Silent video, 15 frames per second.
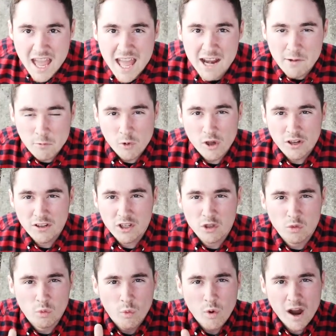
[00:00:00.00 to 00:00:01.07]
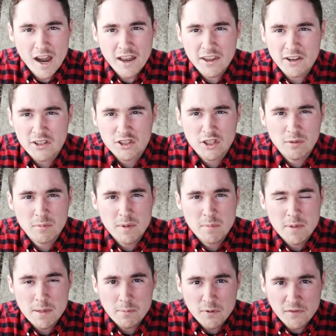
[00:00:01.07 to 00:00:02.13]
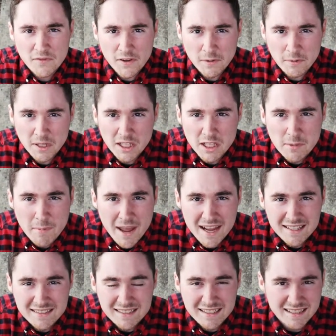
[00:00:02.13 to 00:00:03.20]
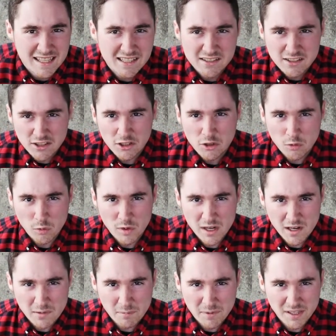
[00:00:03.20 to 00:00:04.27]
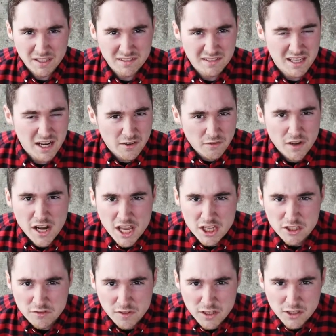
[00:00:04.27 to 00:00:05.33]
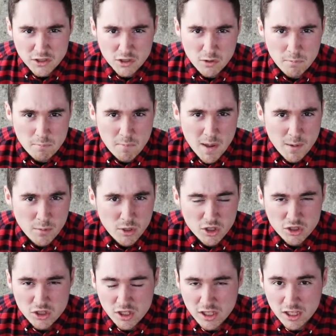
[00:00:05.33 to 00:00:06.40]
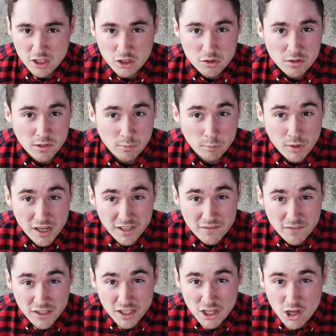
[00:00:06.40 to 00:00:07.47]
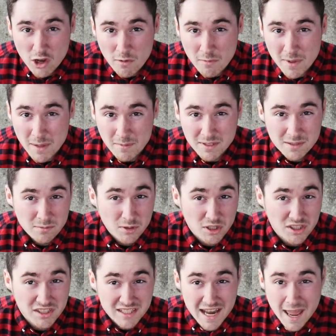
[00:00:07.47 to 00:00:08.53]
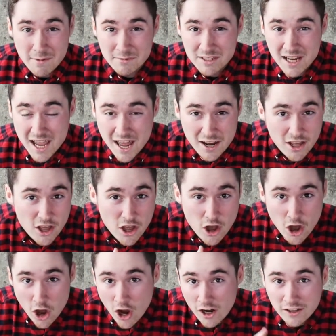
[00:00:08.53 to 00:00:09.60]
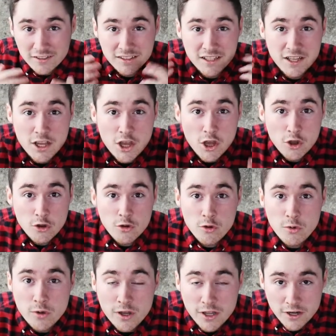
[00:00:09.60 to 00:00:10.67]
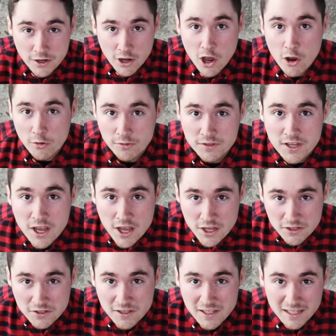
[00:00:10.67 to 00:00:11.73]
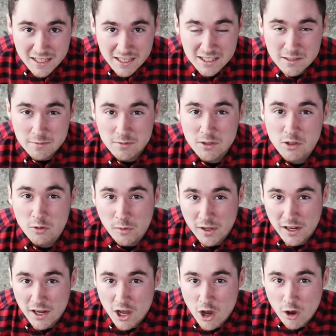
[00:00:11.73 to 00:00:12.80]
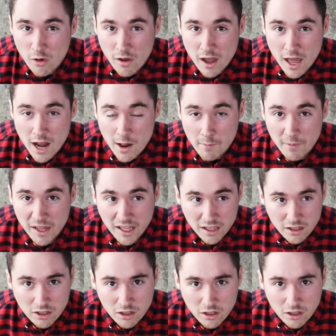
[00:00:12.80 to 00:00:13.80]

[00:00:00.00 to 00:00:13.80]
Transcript: And I'm wondering, why are there so many people filming in the back seat? That's a little weird, but it's kind of a nice rig. So maybe they're like shooting a prank video, maybe something on Snapchat. Honestly, who knows? So then he gets up to the window, and I'm like,